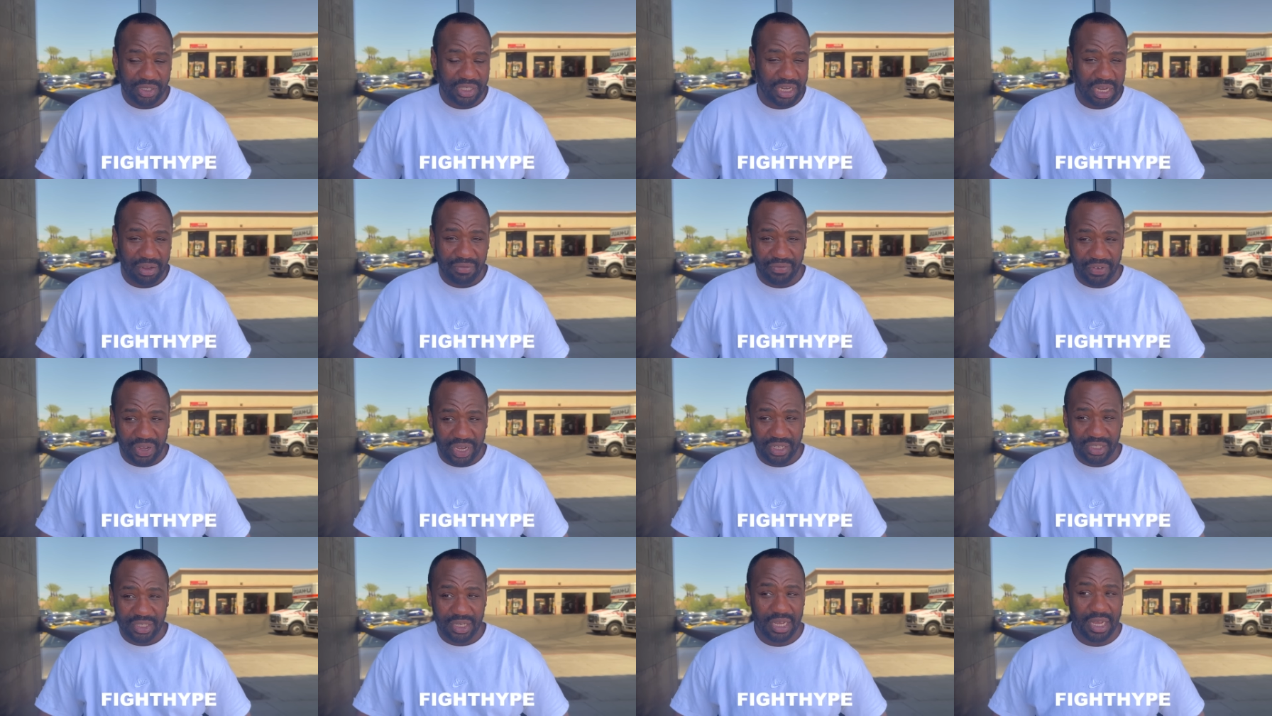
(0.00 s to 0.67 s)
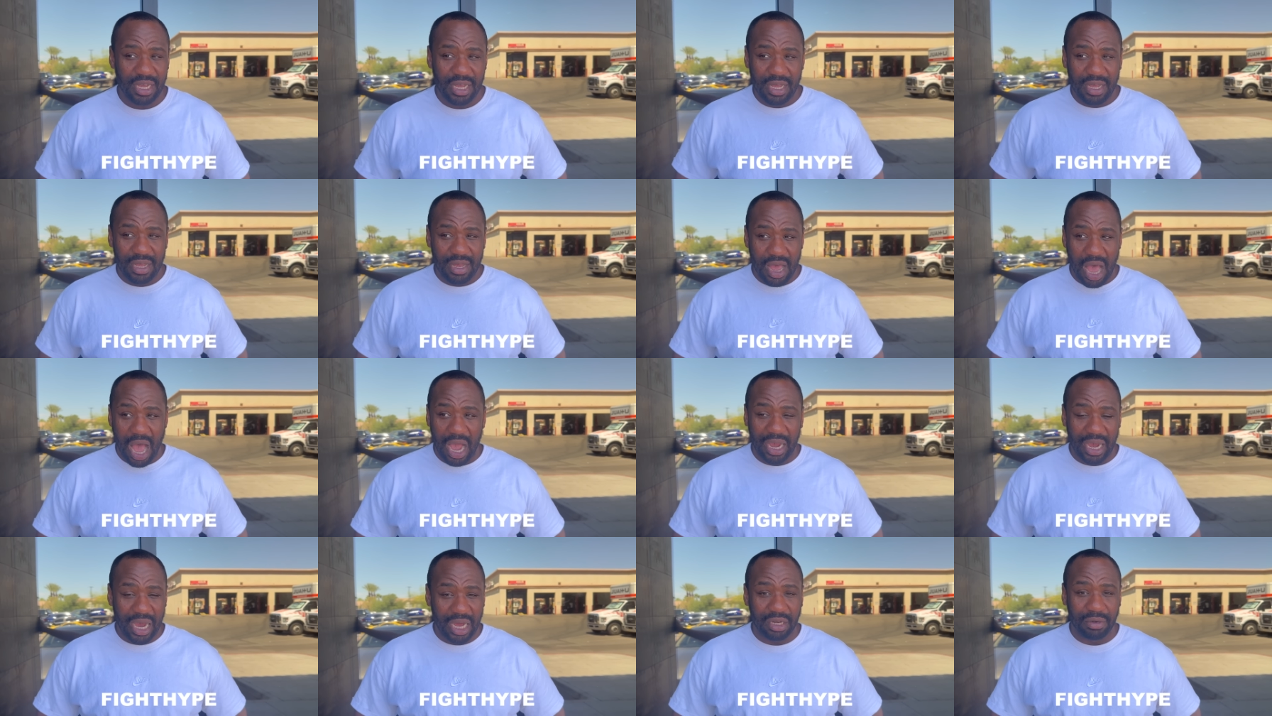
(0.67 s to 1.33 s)
in their fights, I
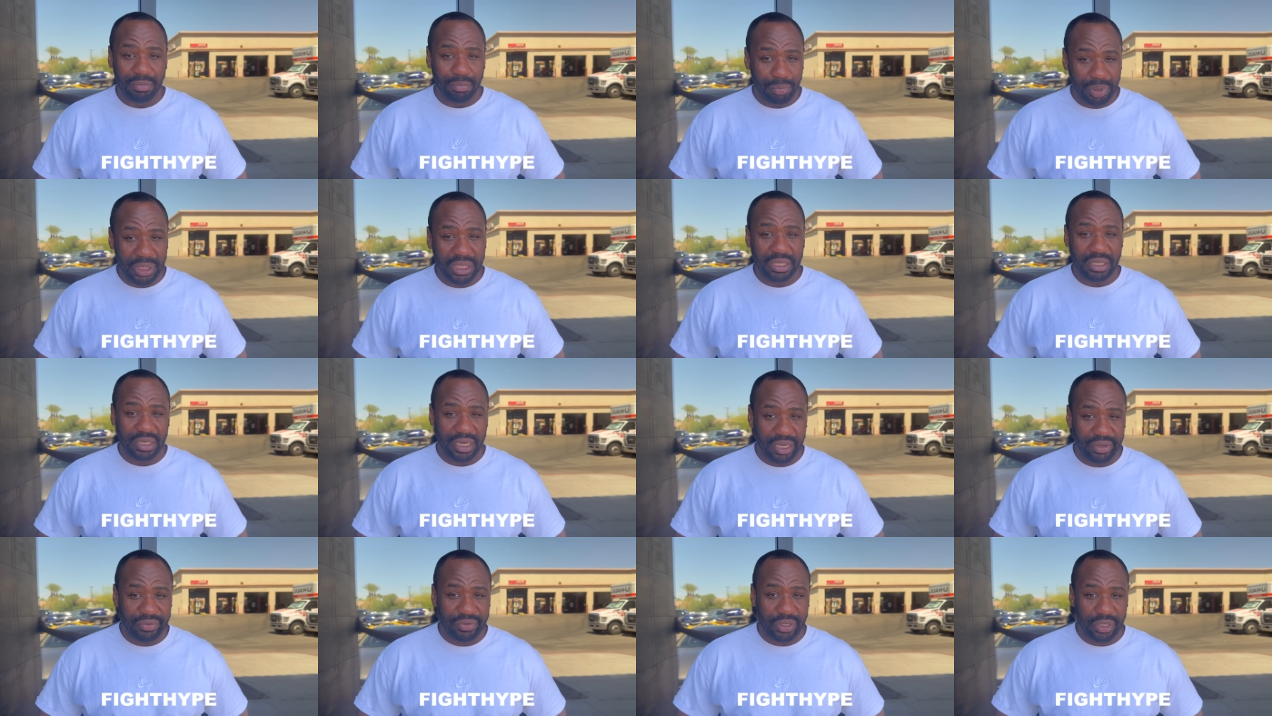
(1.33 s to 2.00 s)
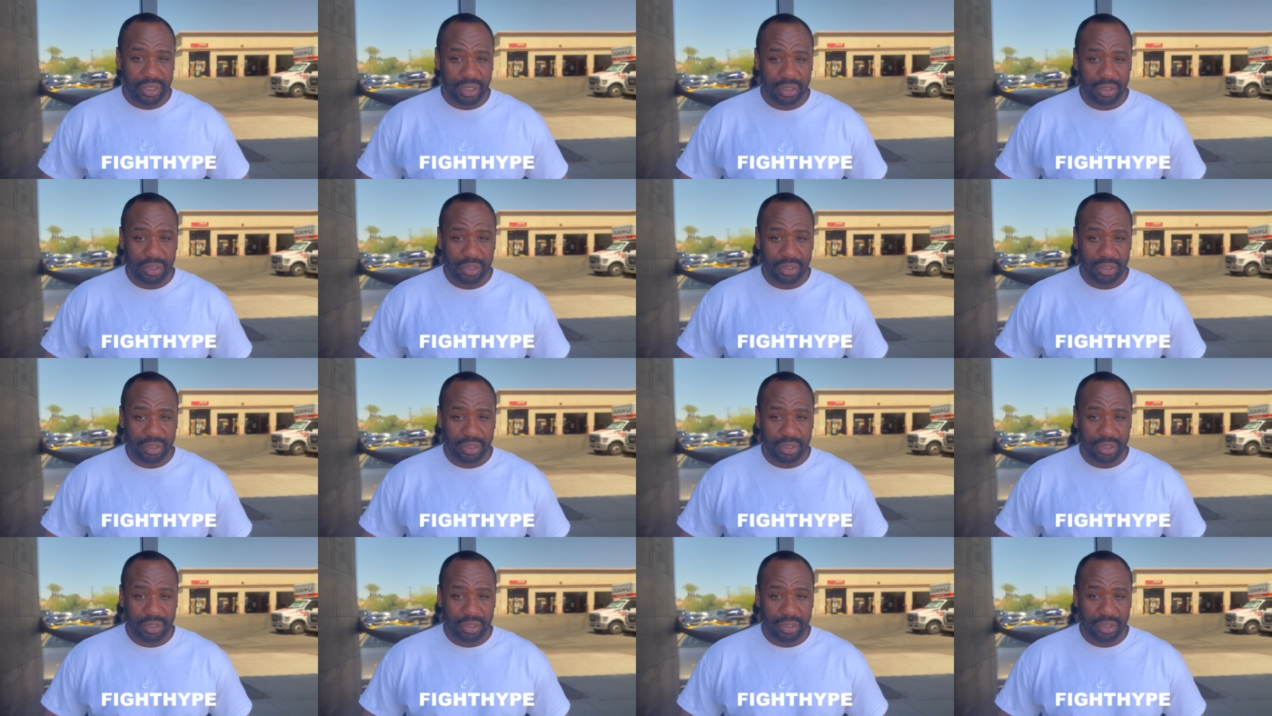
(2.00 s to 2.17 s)
got him beating David.